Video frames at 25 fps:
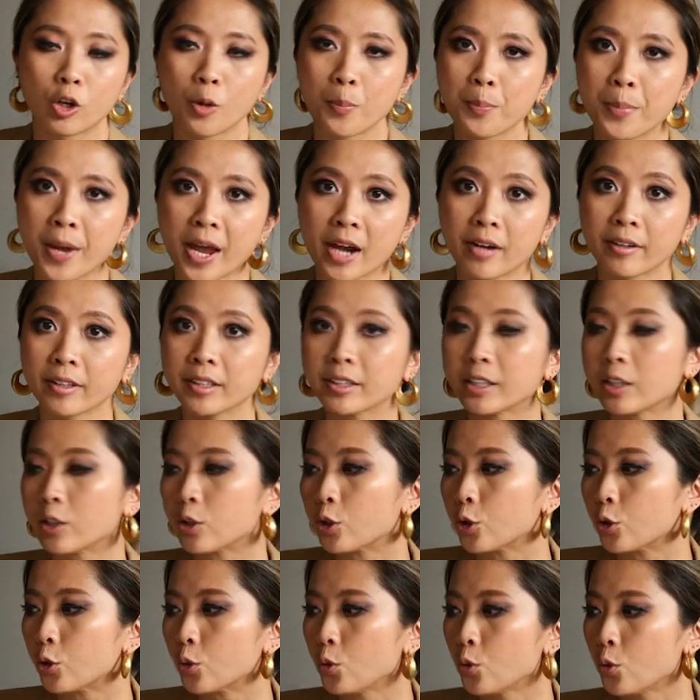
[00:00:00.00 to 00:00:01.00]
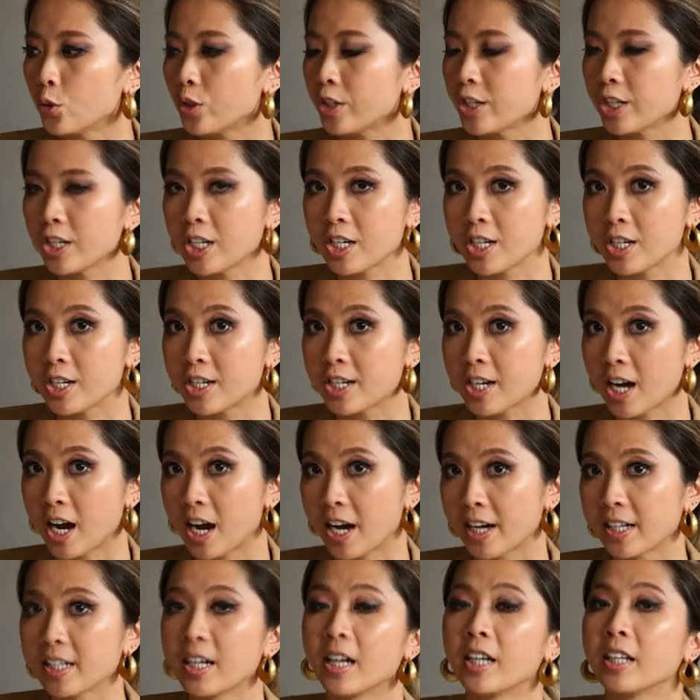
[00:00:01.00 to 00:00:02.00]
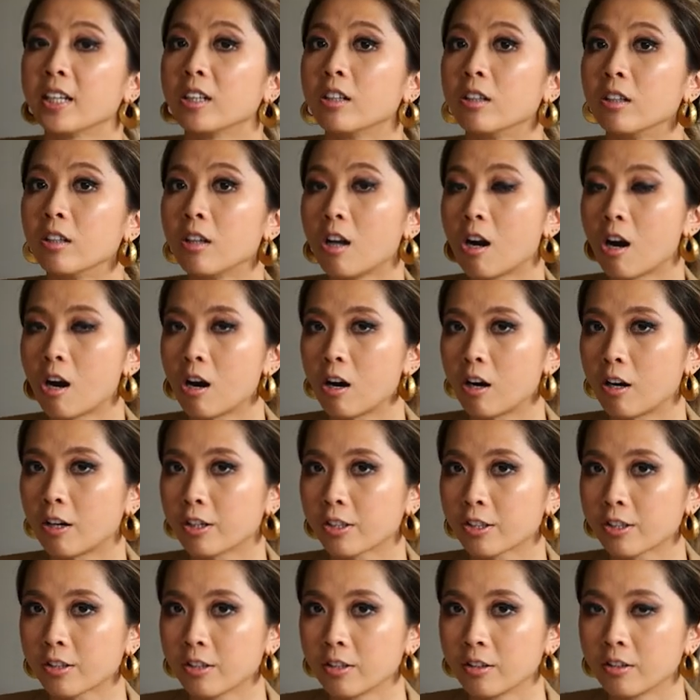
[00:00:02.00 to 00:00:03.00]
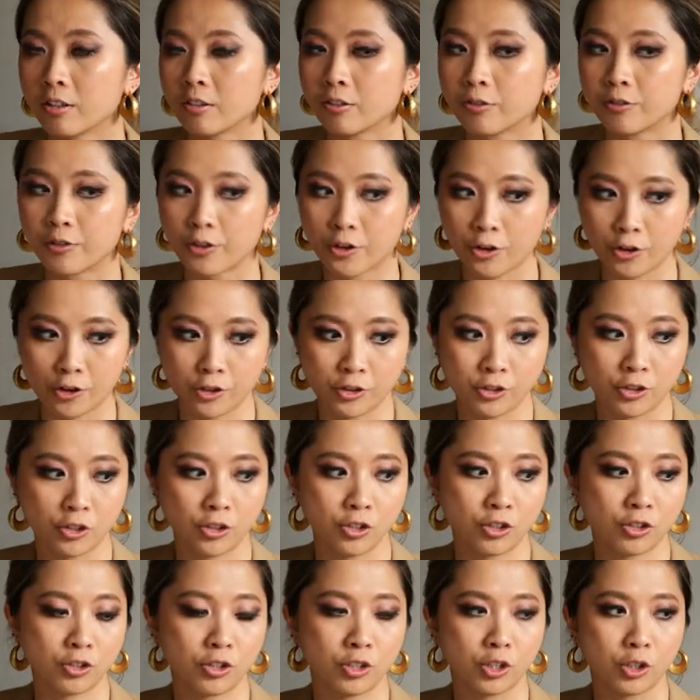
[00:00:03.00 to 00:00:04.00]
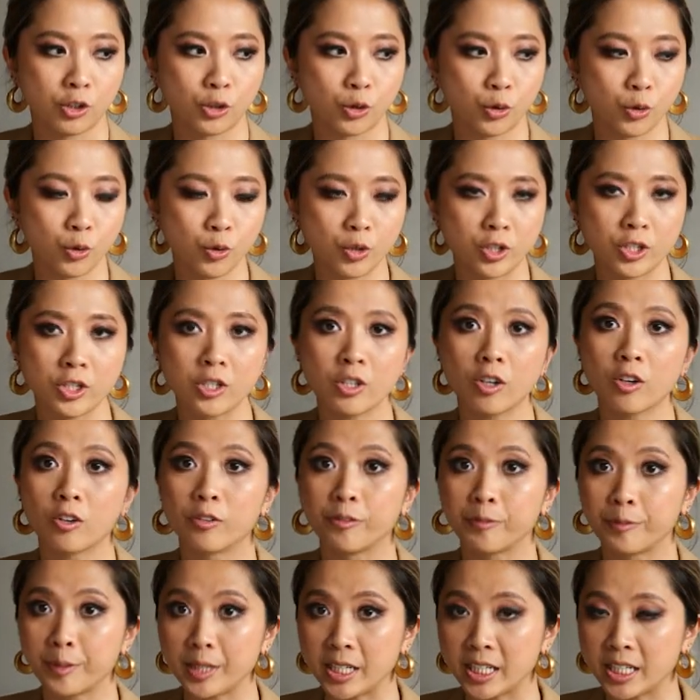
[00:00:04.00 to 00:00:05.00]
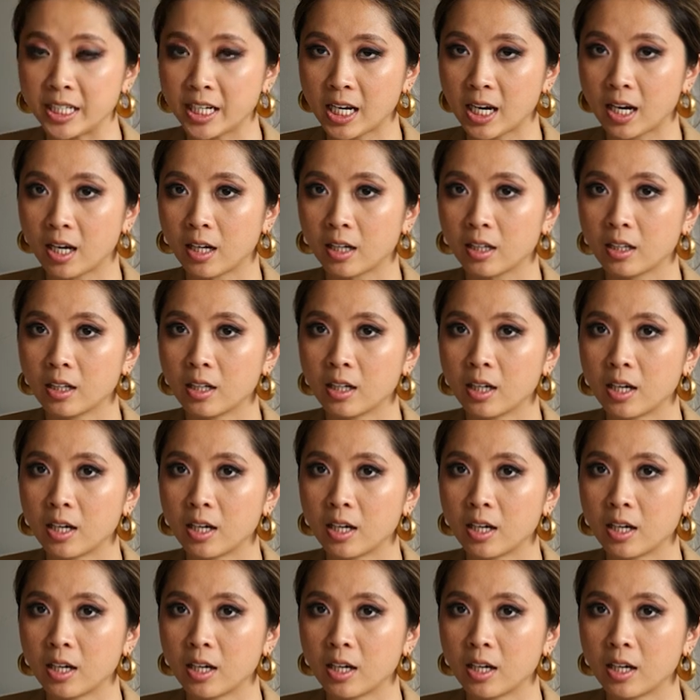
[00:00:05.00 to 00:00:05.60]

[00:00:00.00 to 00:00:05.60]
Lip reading: comparing the Gucci Diana in large versus the Gucci Ophidia.